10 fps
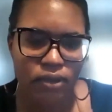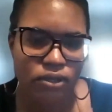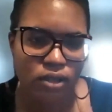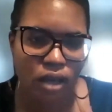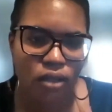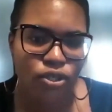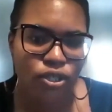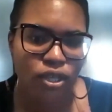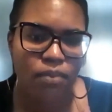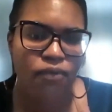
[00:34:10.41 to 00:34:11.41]
the
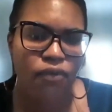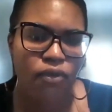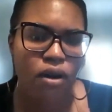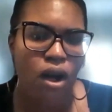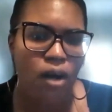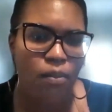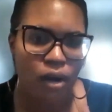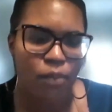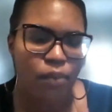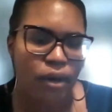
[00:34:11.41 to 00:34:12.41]
scholarship for our
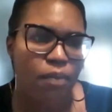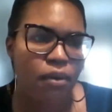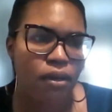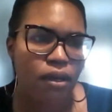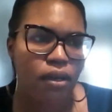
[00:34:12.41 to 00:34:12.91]
bar prep,